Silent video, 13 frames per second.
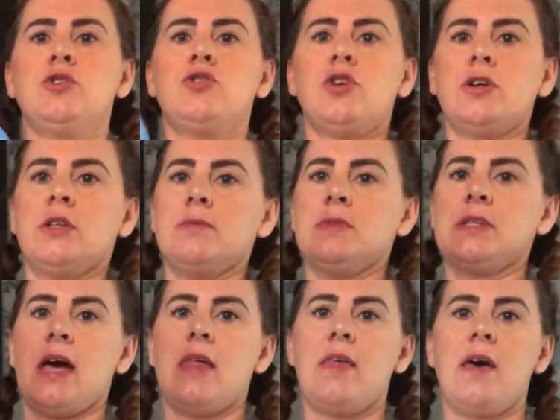join them
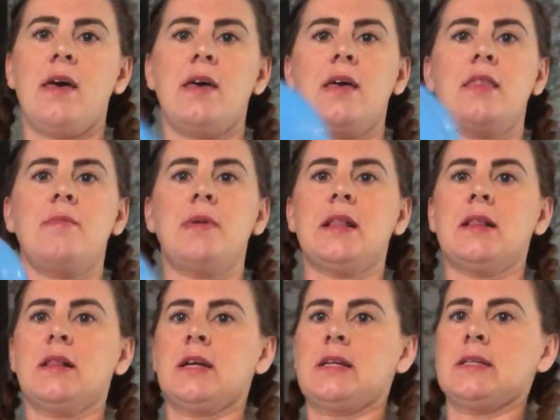together in the middle,
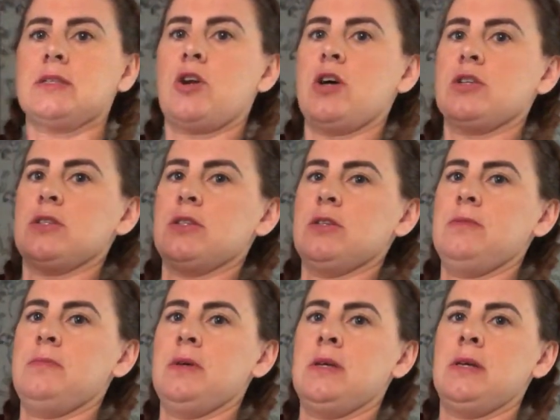criss-crossing them,